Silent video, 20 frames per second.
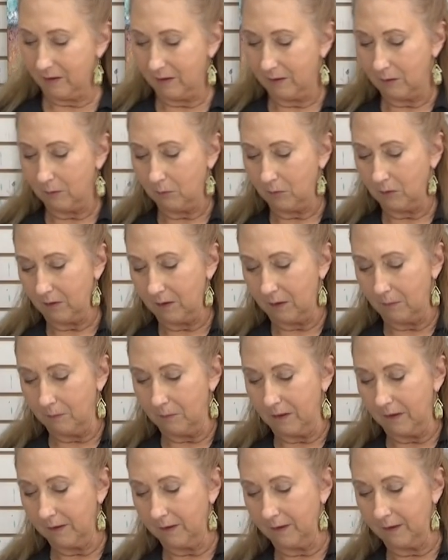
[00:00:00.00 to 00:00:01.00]
let's put that
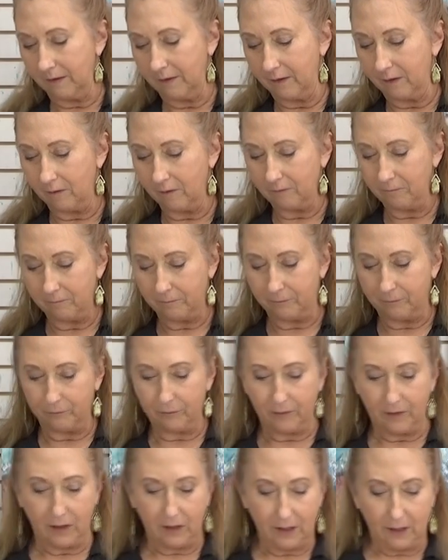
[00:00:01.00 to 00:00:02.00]
back in there.
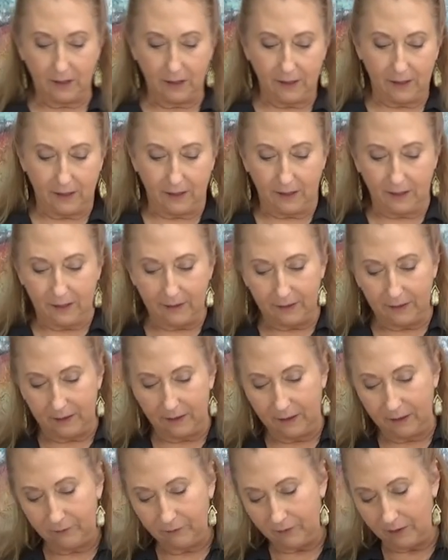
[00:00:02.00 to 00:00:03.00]

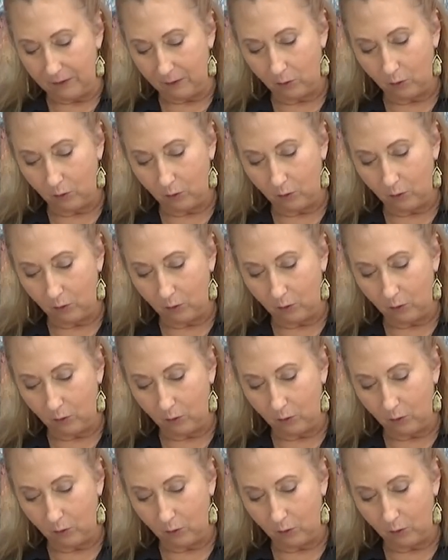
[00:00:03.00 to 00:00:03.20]
Then if I